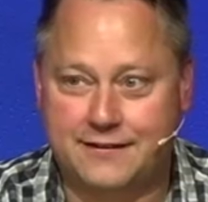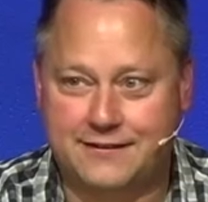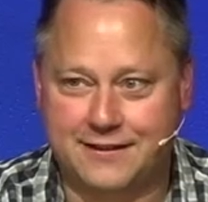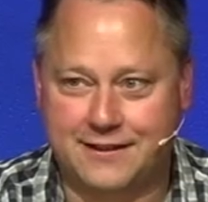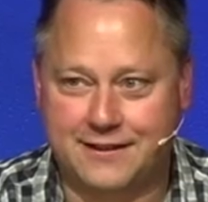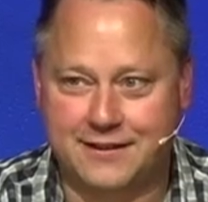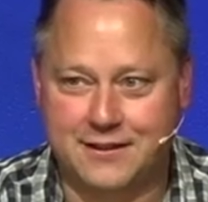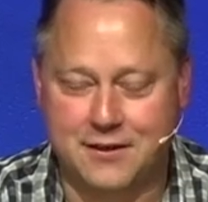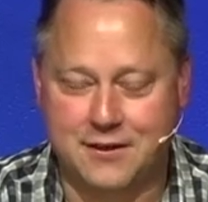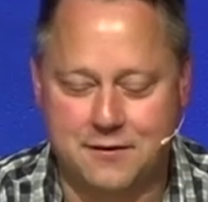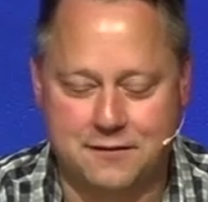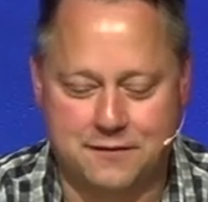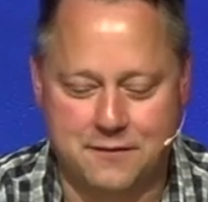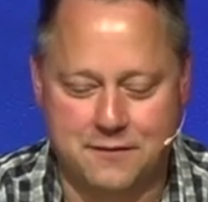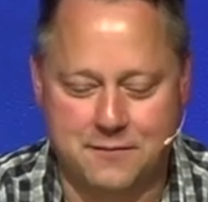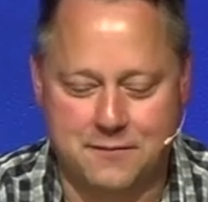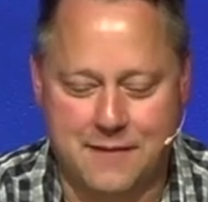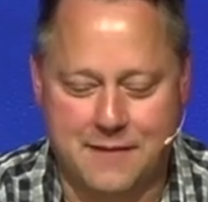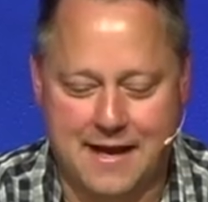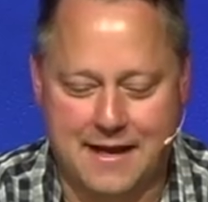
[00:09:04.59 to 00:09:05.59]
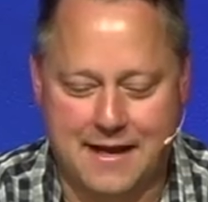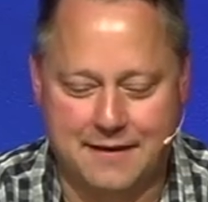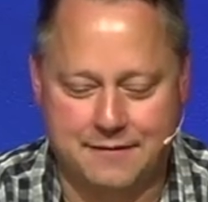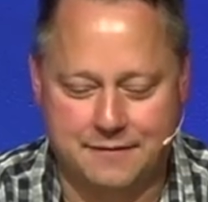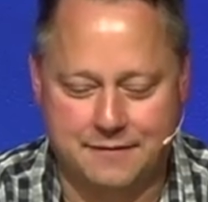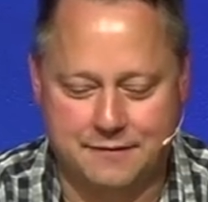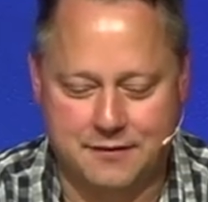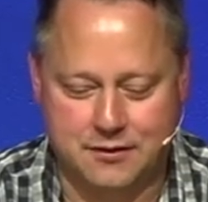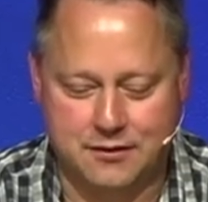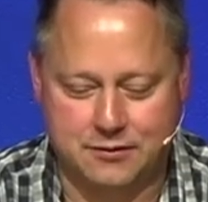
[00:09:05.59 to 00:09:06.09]
it can go from my
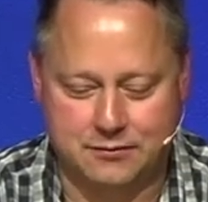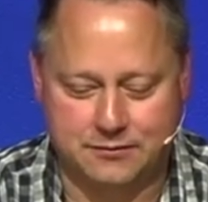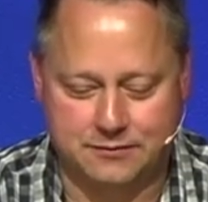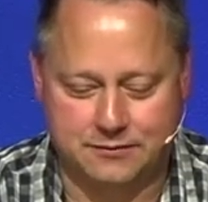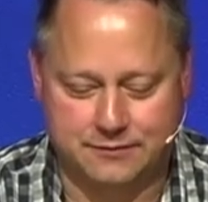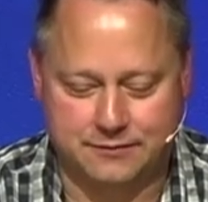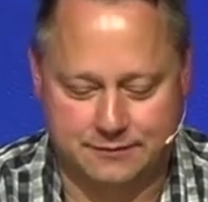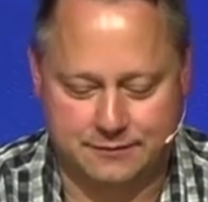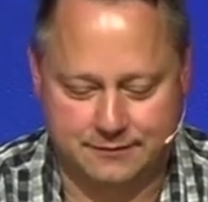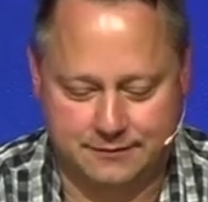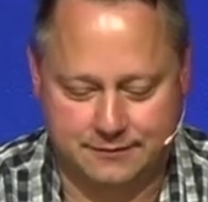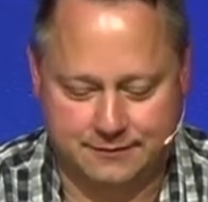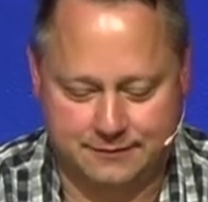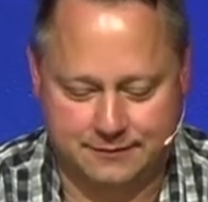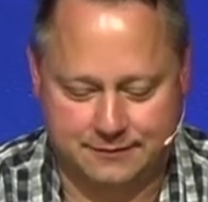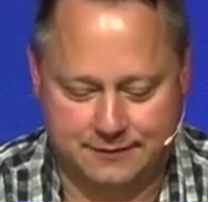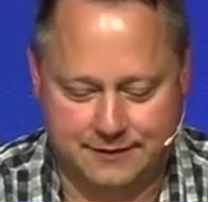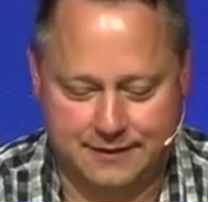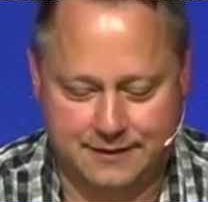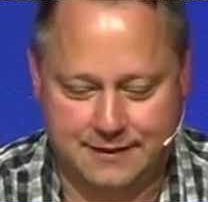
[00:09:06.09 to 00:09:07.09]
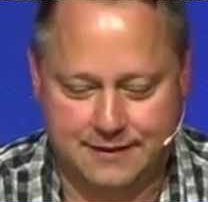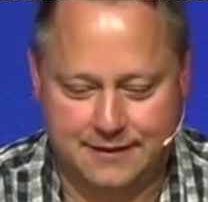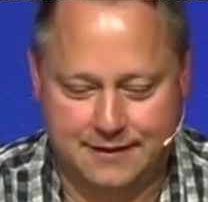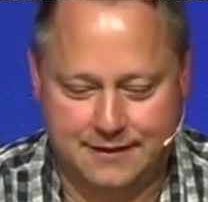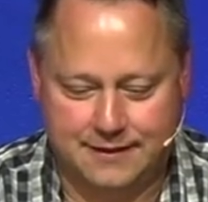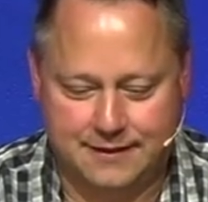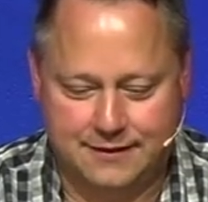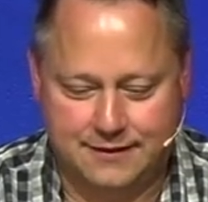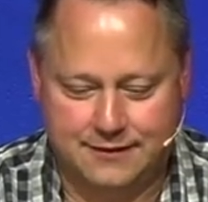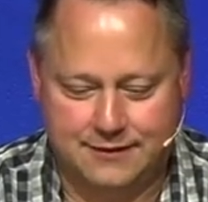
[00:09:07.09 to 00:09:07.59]
phone
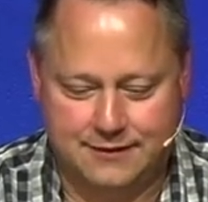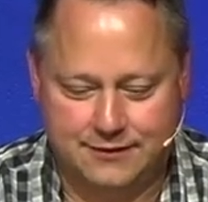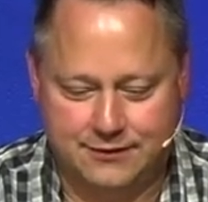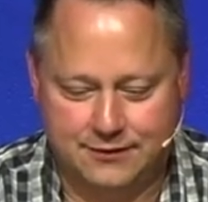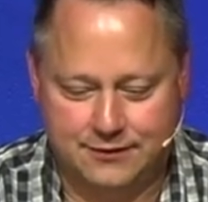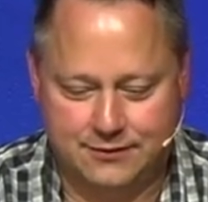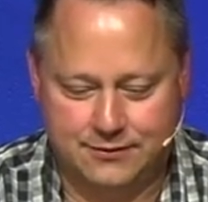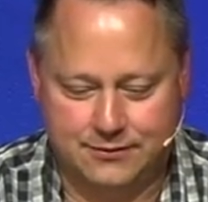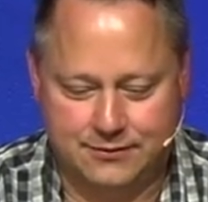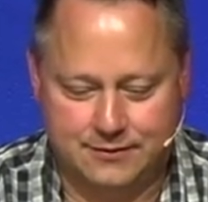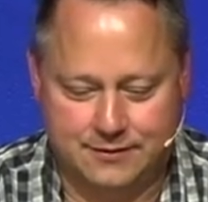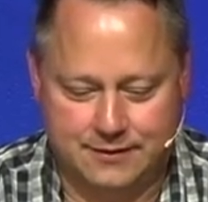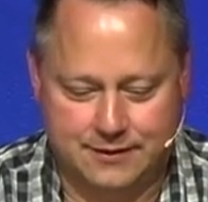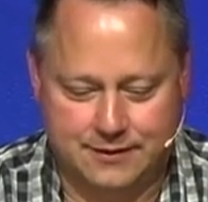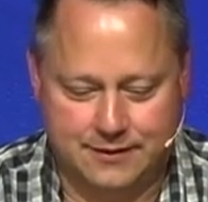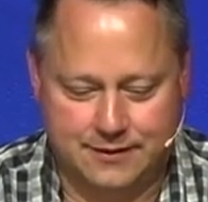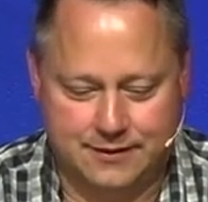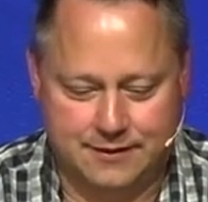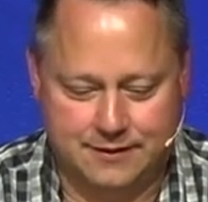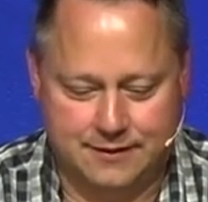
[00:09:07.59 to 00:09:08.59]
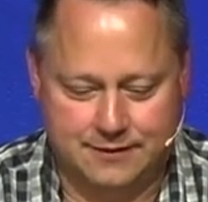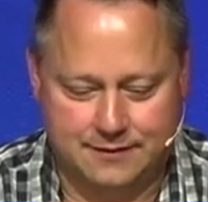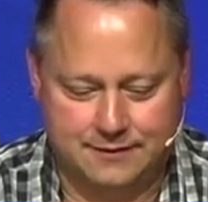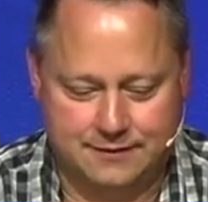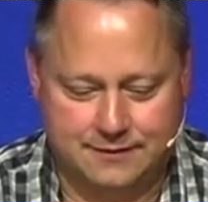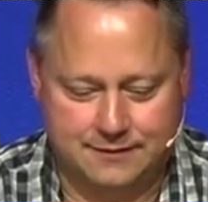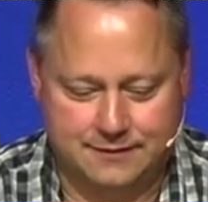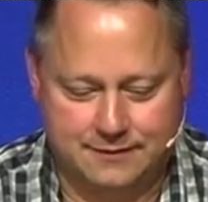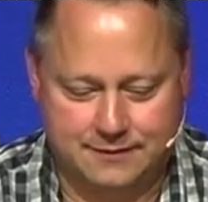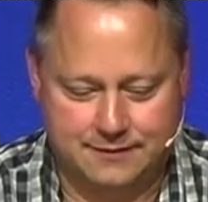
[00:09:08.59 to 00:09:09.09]
to uh,
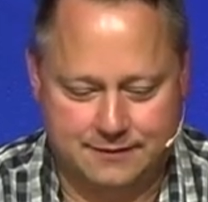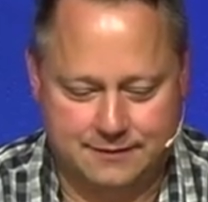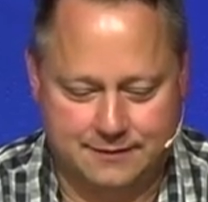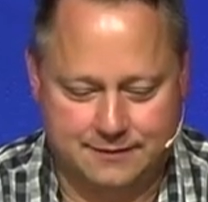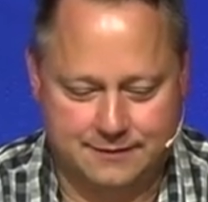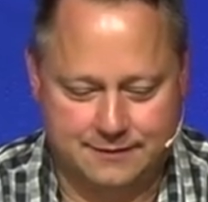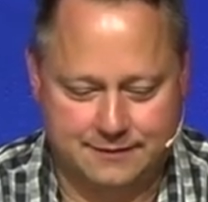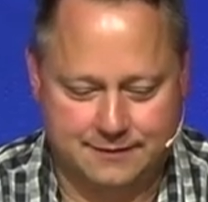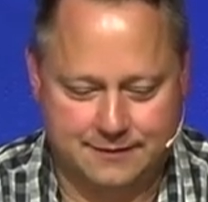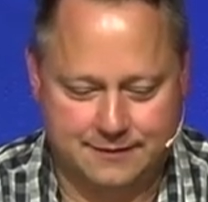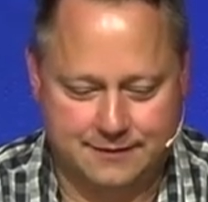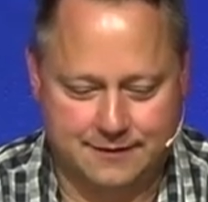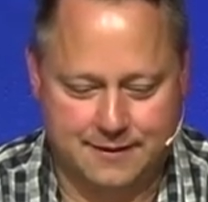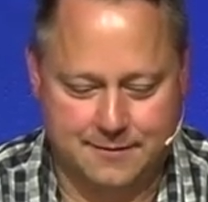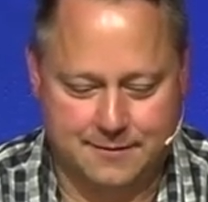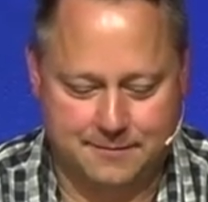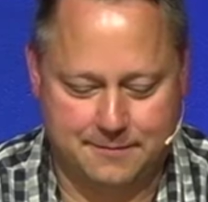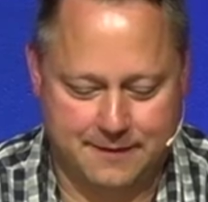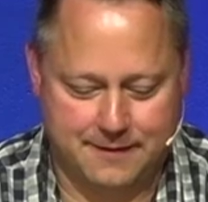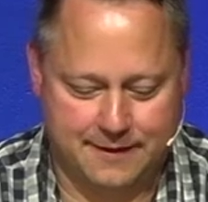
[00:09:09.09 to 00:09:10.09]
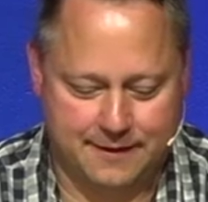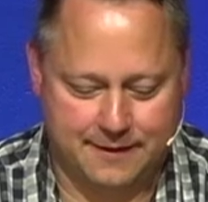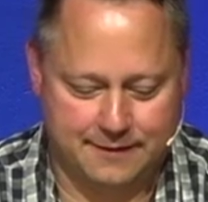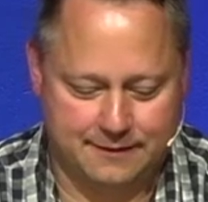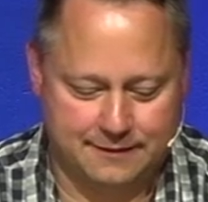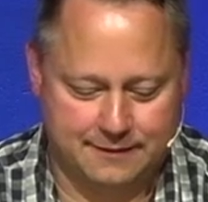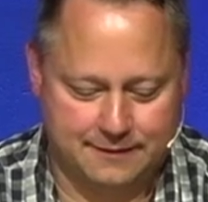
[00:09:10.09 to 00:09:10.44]
up there.